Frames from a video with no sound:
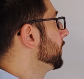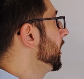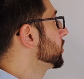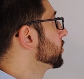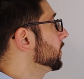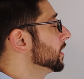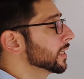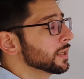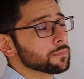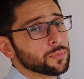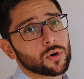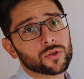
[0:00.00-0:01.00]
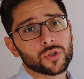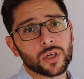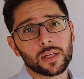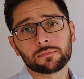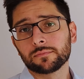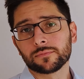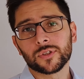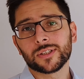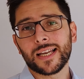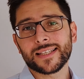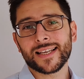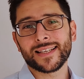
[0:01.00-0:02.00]
Belgium, Italy, and Portugal, just
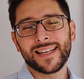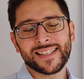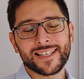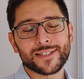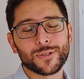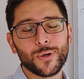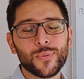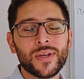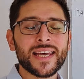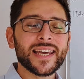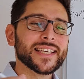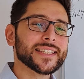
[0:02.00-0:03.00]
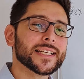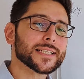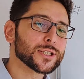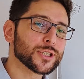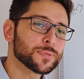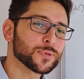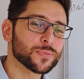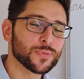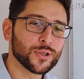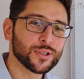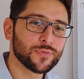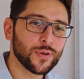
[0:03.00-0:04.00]
let us know. In the description
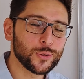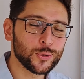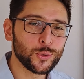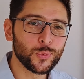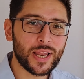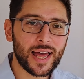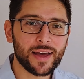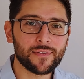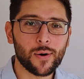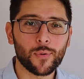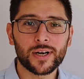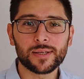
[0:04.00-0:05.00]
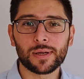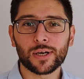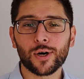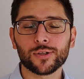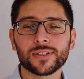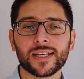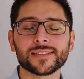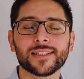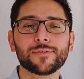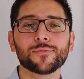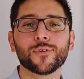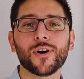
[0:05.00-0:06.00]
below the video, you will have our email contact,
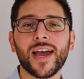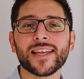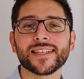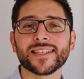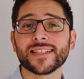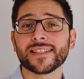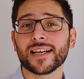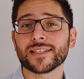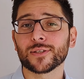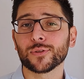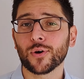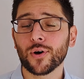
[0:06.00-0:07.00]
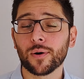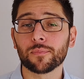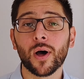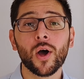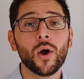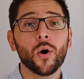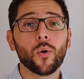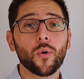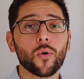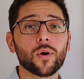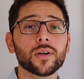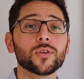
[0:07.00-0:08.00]
info@ESENtaxa.com,
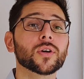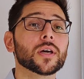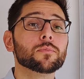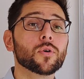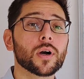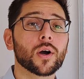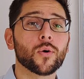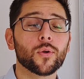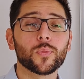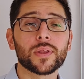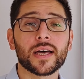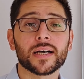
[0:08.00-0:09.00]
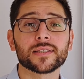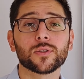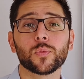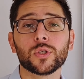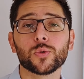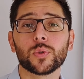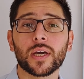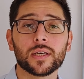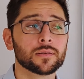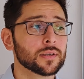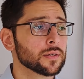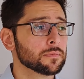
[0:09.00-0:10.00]
or you can book a call with us in which we
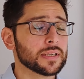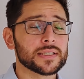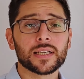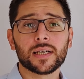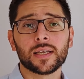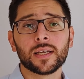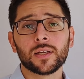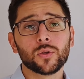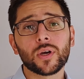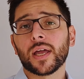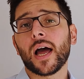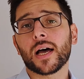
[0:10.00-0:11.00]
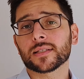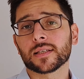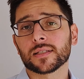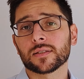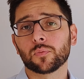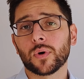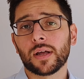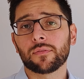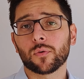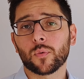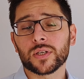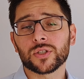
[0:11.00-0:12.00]
can you can ask us
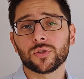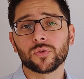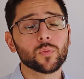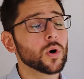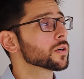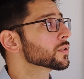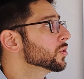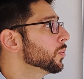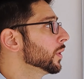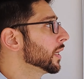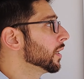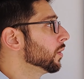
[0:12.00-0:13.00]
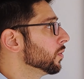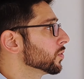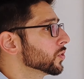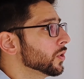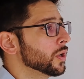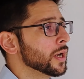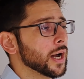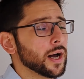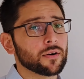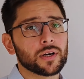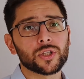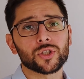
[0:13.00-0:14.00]
whatever question you want, so we can also
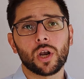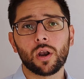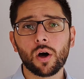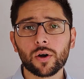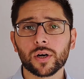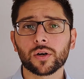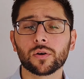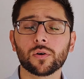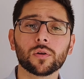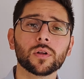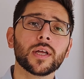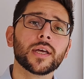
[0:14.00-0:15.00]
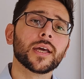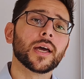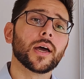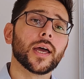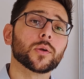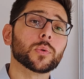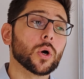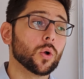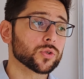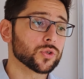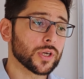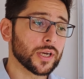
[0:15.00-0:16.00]
arrange a longer call, and we
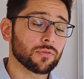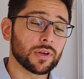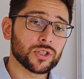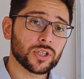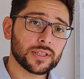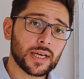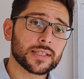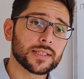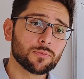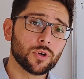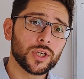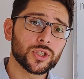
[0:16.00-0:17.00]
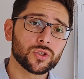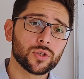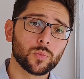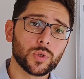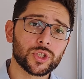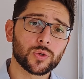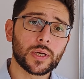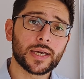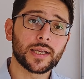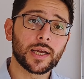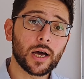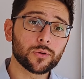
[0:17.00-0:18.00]
also can arrange a tax simulation in which we
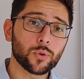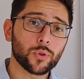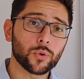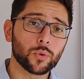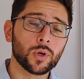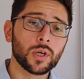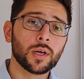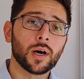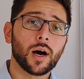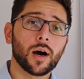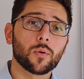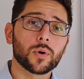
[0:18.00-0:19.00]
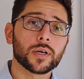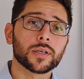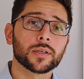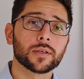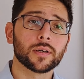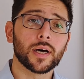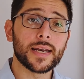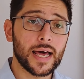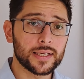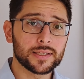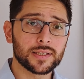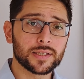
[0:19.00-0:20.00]
can guide you through our
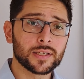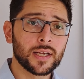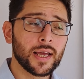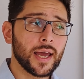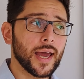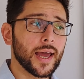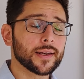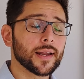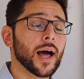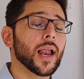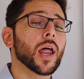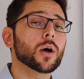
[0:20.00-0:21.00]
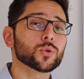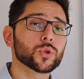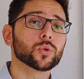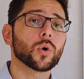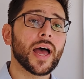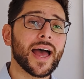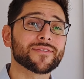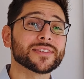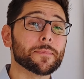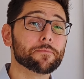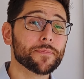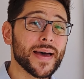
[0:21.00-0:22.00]
analysis and allow you to have
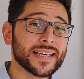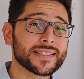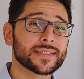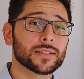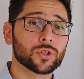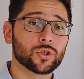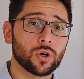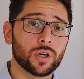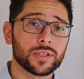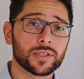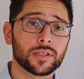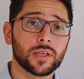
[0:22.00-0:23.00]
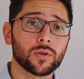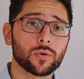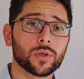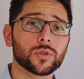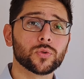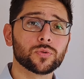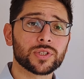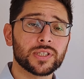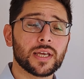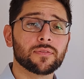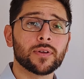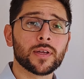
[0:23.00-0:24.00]
the best choice in order to
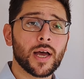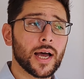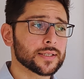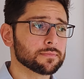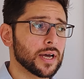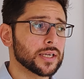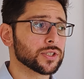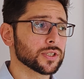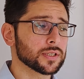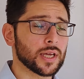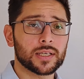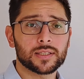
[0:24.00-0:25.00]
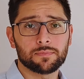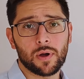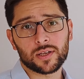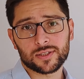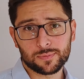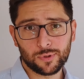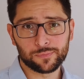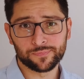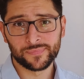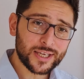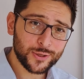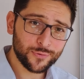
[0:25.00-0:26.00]
save as much as tax possible.
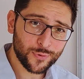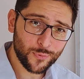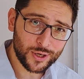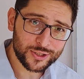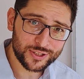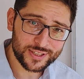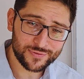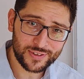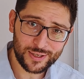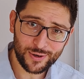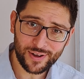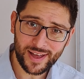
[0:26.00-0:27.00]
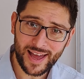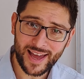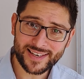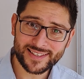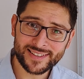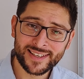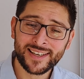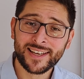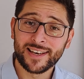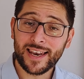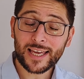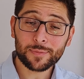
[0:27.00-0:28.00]
Thank you for watching this video, and
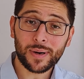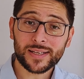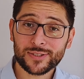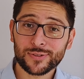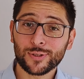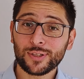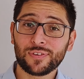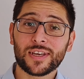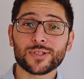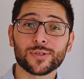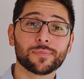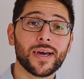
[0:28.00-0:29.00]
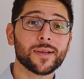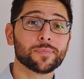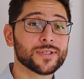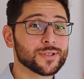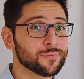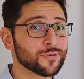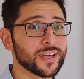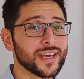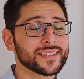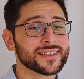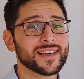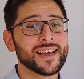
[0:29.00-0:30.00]
like button, notification bell, please don't
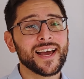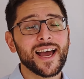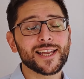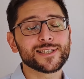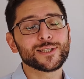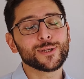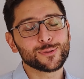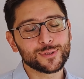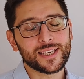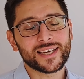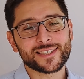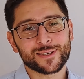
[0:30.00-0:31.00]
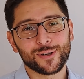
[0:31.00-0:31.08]
forget, and see you to the next